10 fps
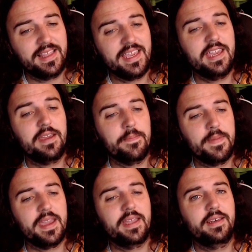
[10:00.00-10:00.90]
league
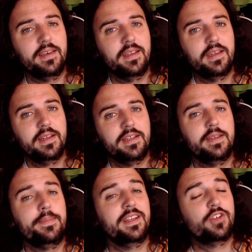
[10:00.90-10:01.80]
min to
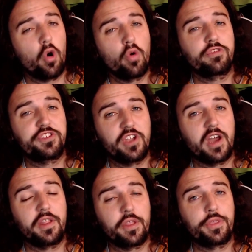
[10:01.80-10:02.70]
be a total stud
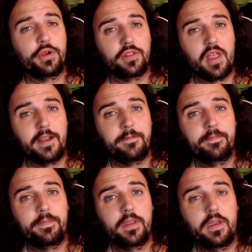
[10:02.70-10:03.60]
on the third line.
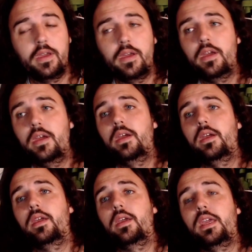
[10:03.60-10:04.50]

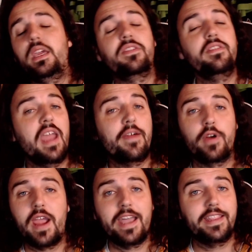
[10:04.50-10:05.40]
He has never
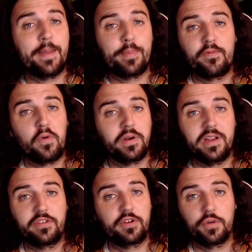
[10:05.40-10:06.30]
had that before in
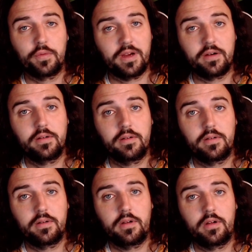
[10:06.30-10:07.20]
his career.
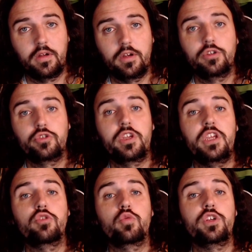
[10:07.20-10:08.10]
So
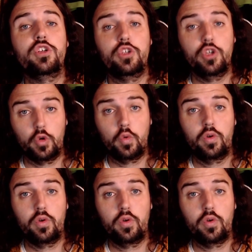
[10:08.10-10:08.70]
here's what you do.